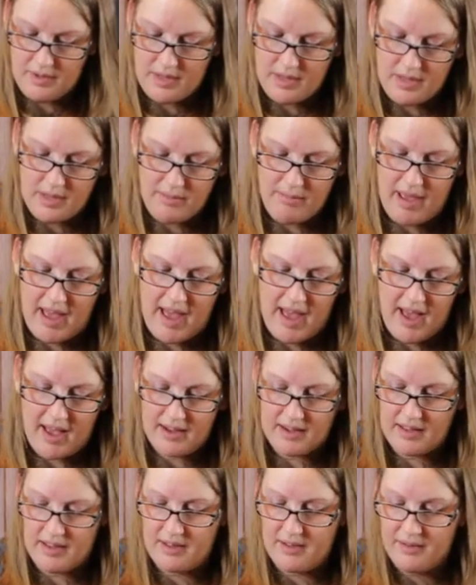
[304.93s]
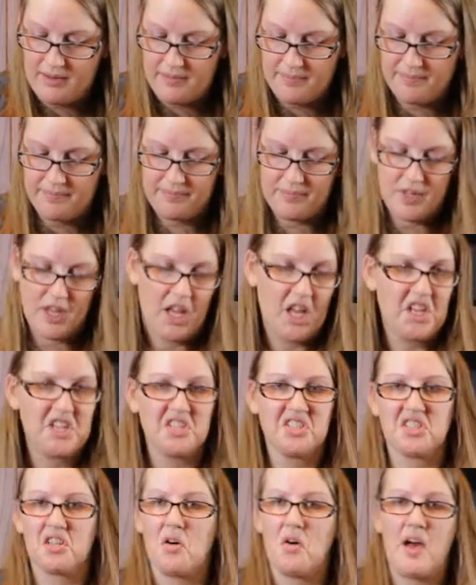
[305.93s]
in the bag.
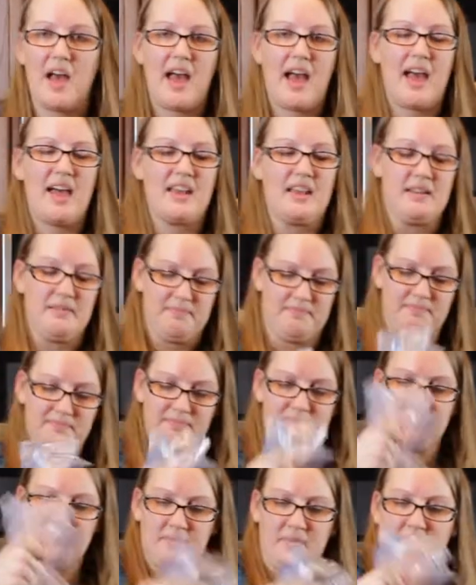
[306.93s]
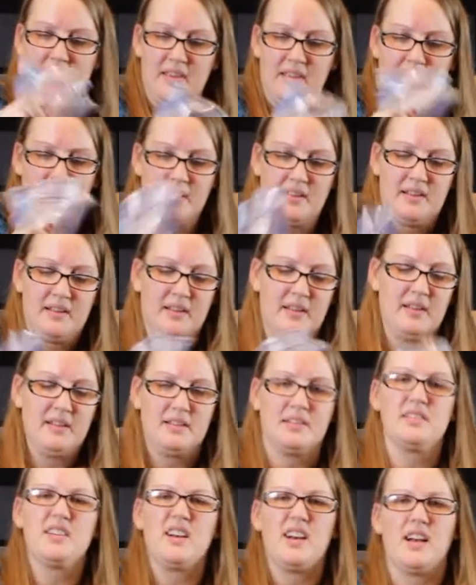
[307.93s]
Let's go ahead and
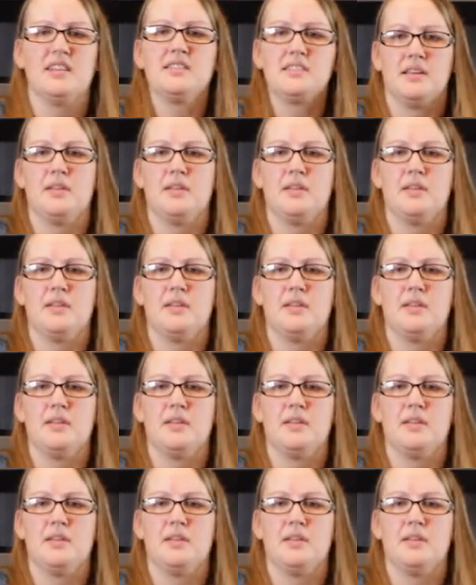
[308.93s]
toss